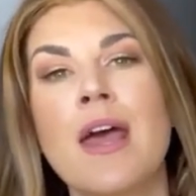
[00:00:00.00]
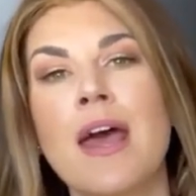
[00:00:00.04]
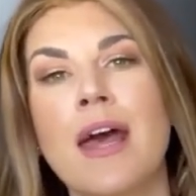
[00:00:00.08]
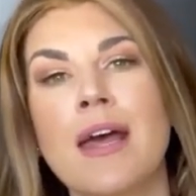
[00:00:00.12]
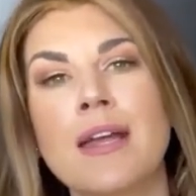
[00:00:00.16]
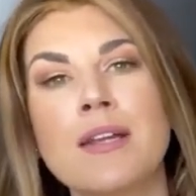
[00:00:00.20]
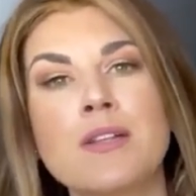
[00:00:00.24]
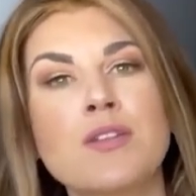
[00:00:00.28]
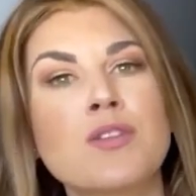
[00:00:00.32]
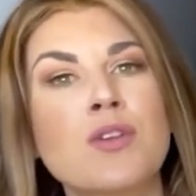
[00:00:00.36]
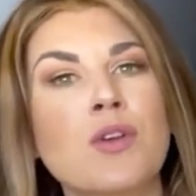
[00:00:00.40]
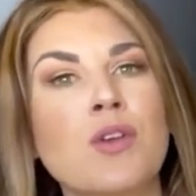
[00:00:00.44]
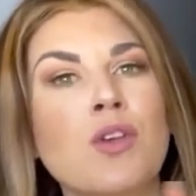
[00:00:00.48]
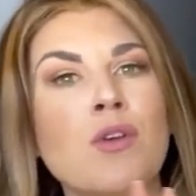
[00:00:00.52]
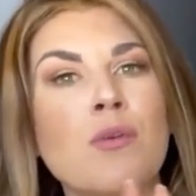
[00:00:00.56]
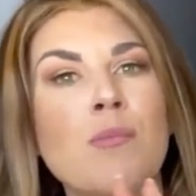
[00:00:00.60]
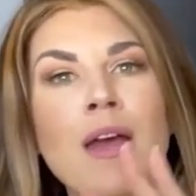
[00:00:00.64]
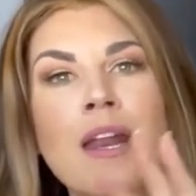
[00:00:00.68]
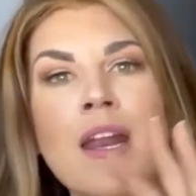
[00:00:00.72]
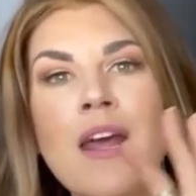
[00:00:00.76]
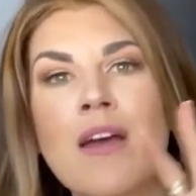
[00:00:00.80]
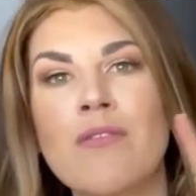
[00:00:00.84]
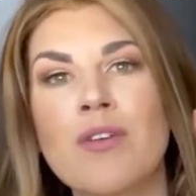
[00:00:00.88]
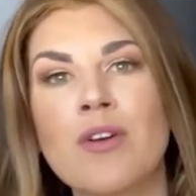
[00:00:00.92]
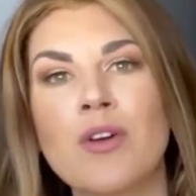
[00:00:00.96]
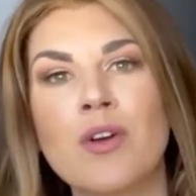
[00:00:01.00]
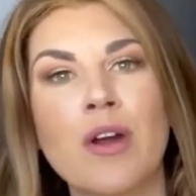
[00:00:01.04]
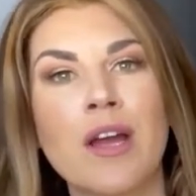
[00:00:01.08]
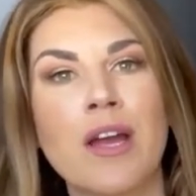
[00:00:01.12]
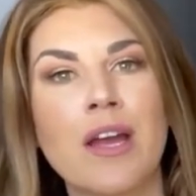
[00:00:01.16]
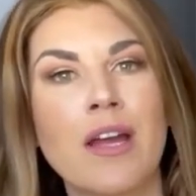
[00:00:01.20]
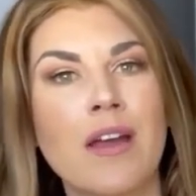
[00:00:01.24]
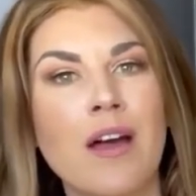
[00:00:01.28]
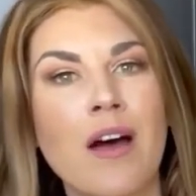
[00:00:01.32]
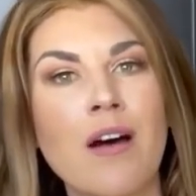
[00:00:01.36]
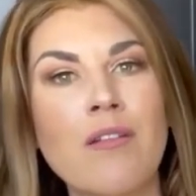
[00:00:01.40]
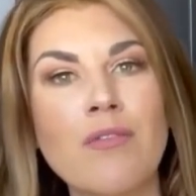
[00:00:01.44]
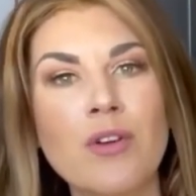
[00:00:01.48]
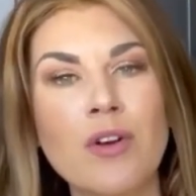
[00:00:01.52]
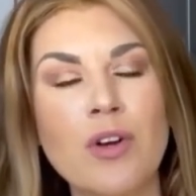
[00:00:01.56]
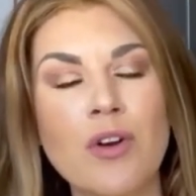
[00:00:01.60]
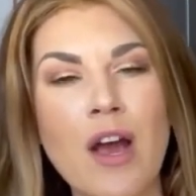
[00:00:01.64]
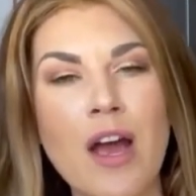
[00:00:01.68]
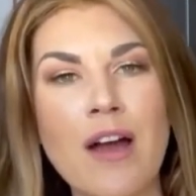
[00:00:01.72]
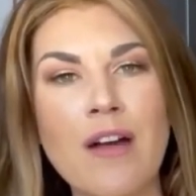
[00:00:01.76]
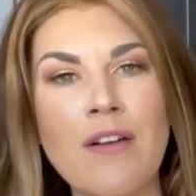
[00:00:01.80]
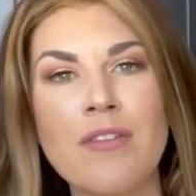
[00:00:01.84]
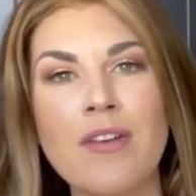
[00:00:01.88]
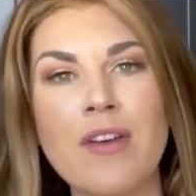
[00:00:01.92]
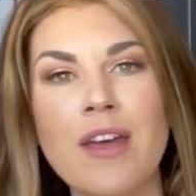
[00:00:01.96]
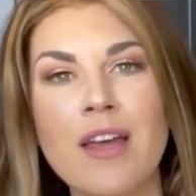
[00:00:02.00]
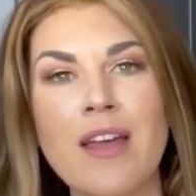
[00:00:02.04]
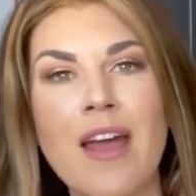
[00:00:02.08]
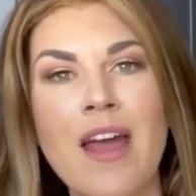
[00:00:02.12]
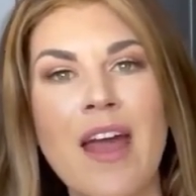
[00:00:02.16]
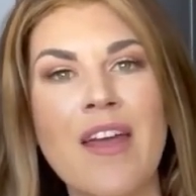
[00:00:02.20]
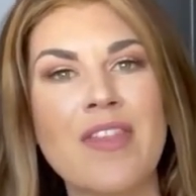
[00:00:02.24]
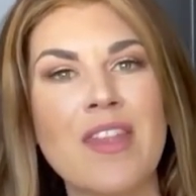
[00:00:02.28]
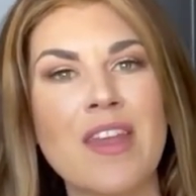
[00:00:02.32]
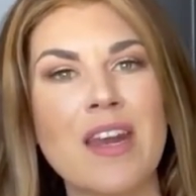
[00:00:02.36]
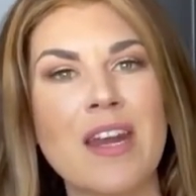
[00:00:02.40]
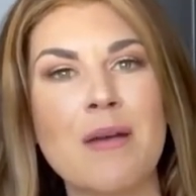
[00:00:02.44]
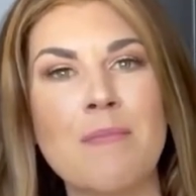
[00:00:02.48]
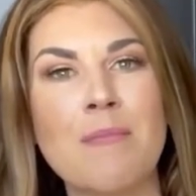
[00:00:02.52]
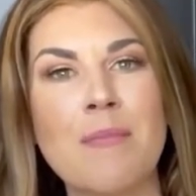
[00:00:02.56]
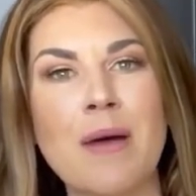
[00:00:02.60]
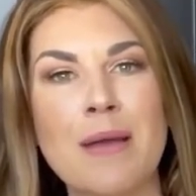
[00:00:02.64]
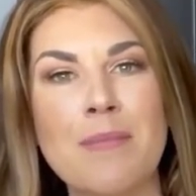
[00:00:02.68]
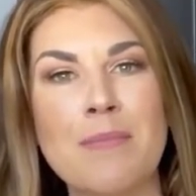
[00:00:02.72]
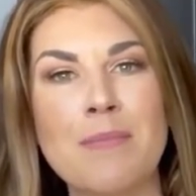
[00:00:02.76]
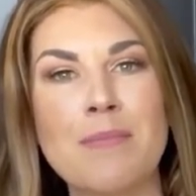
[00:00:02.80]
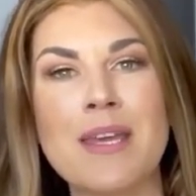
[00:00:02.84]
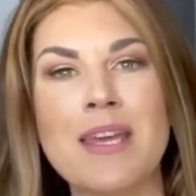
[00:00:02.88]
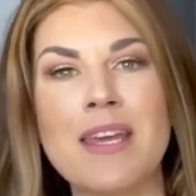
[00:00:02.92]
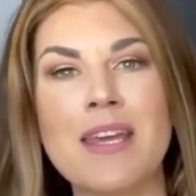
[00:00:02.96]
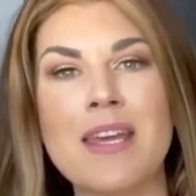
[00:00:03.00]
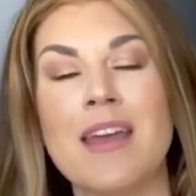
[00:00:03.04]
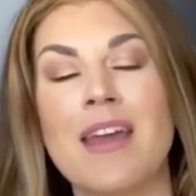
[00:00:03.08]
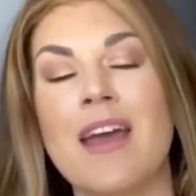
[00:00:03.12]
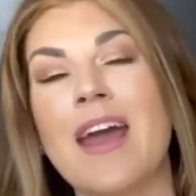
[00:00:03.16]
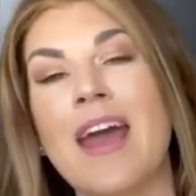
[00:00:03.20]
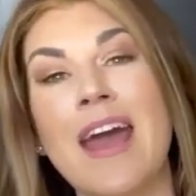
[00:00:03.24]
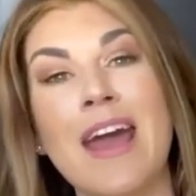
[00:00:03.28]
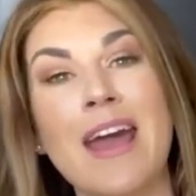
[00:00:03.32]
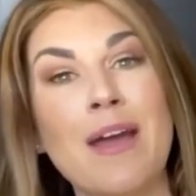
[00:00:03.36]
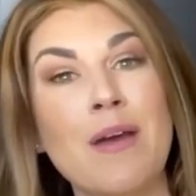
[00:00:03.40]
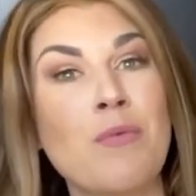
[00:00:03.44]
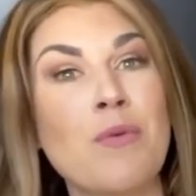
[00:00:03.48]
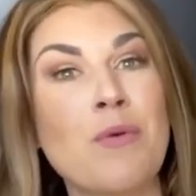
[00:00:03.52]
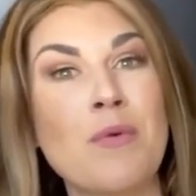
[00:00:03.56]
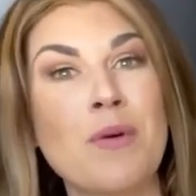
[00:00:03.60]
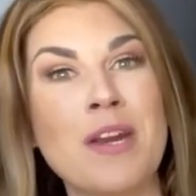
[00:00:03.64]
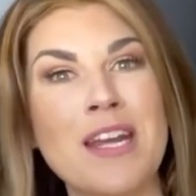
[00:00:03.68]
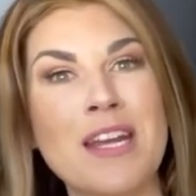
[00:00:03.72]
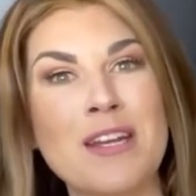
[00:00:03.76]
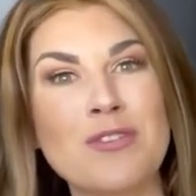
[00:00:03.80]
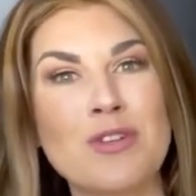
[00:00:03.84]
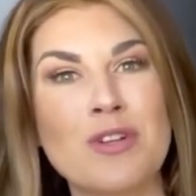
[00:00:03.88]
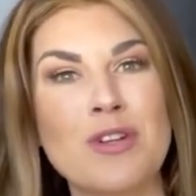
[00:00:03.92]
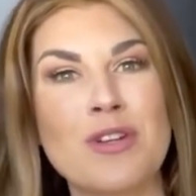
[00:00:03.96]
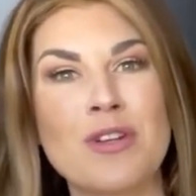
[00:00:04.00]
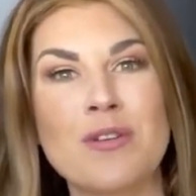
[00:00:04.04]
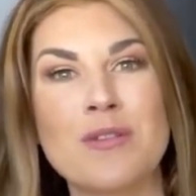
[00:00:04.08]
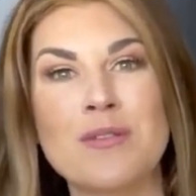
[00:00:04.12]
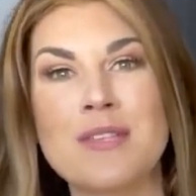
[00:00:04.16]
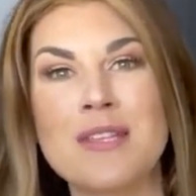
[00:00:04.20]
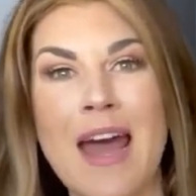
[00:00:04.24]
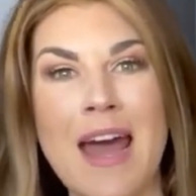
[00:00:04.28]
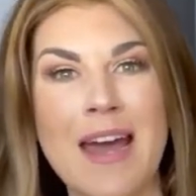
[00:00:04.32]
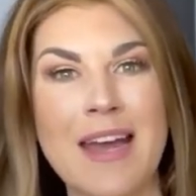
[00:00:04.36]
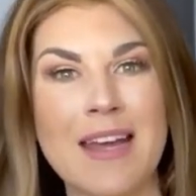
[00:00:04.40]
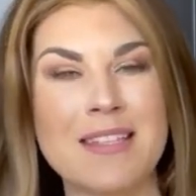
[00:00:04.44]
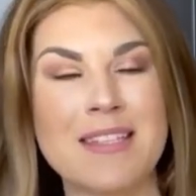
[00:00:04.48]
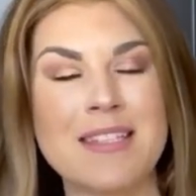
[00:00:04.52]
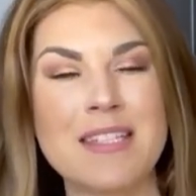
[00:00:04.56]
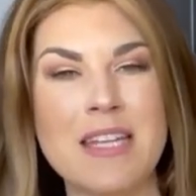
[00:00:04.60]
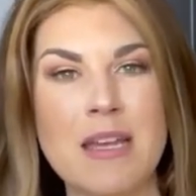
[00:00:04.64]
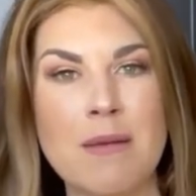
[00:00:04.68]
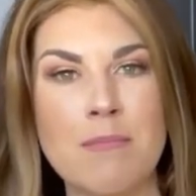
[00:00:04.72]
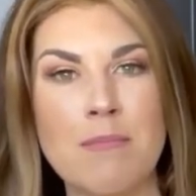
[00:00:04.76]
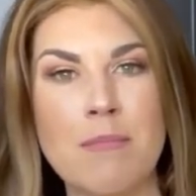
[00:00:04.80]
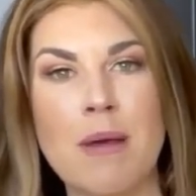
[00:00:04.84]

And so you might have a great cover graphic and then it might be, hey, we want to introduce X team